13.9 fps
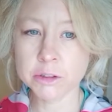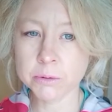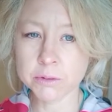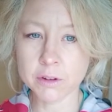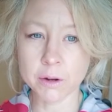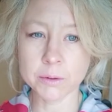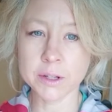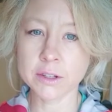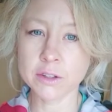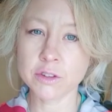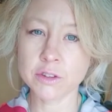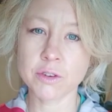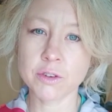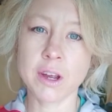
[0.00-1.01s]
She was
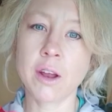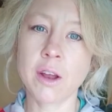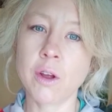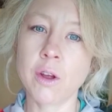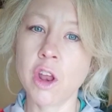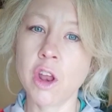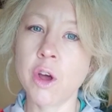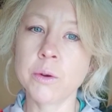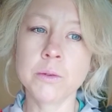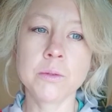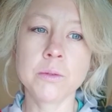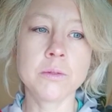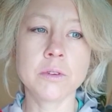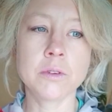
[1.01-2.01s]
loading the trailer
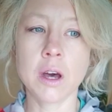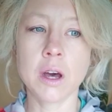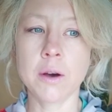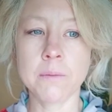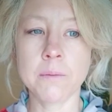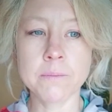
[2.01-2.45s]
alone.